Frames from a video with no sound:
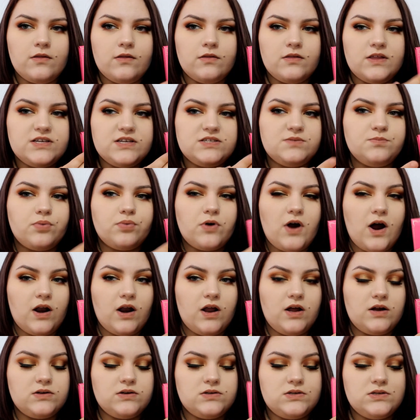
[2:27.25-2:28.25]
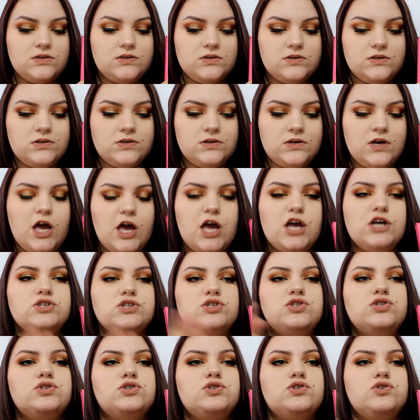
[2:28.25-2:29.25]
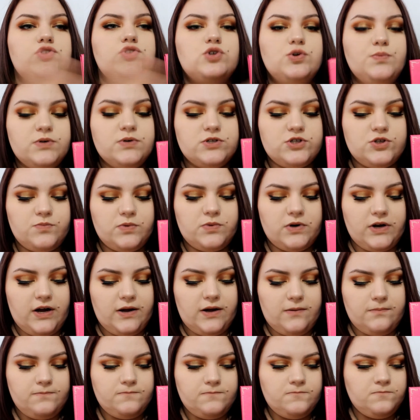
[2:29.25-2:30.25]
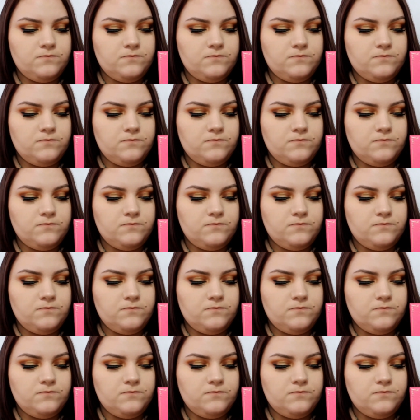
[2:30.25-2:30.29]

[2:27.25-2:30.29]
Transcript: This product is super good.